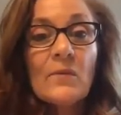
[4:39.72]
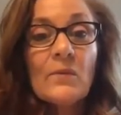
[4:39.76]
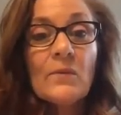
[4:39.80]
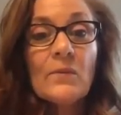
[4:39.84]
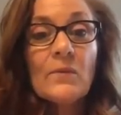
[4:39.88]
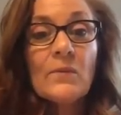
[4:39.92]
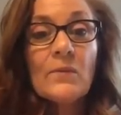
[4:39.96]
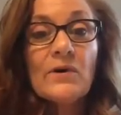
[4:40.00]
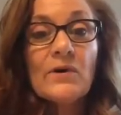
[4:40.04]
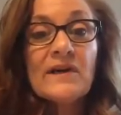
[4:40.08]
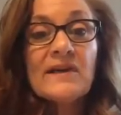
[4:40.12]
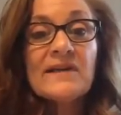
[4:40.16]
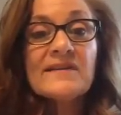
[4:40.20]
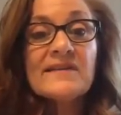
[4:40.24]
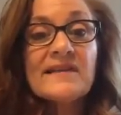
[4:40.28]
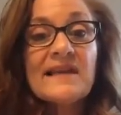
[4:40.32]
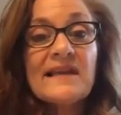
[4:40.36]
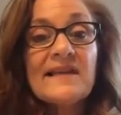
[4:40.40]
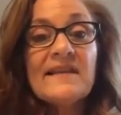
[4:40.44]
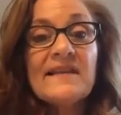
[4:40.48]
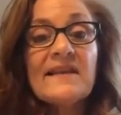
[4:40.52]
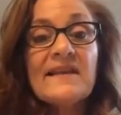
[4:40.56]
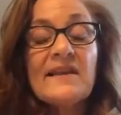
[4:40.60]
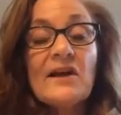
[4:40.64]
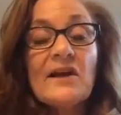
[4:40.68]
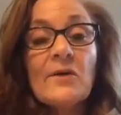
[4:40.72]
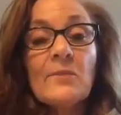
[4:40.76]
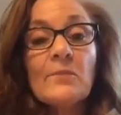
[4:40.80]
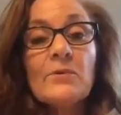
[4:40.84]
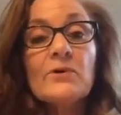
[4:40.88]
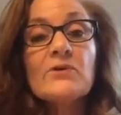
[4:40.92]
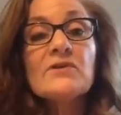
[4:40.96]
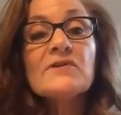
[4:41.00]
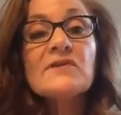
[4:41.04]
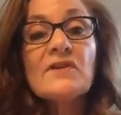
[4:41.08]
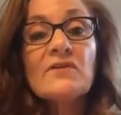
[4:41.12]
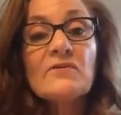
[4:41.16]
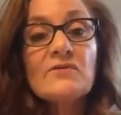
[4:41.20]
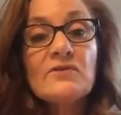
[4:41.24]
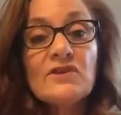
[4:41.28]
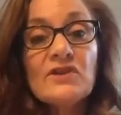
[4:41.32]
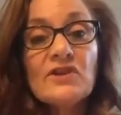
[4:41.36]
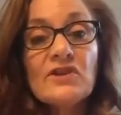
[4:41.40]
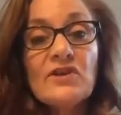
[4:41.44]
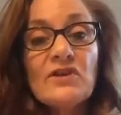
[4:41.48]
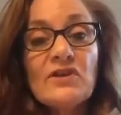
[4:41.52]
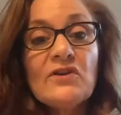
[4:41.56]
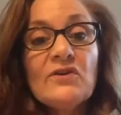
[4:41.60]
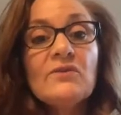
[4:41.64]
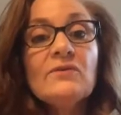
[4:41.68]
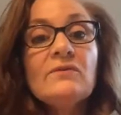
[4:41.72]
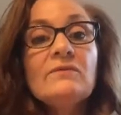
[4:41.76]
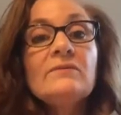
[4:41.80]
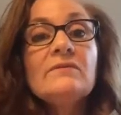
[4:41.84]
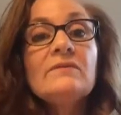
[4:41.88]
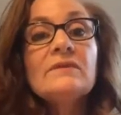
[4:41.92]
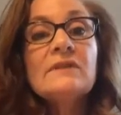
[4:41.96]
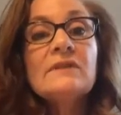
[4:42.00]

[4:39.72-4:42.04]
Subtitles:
We're going to say the number, so 2.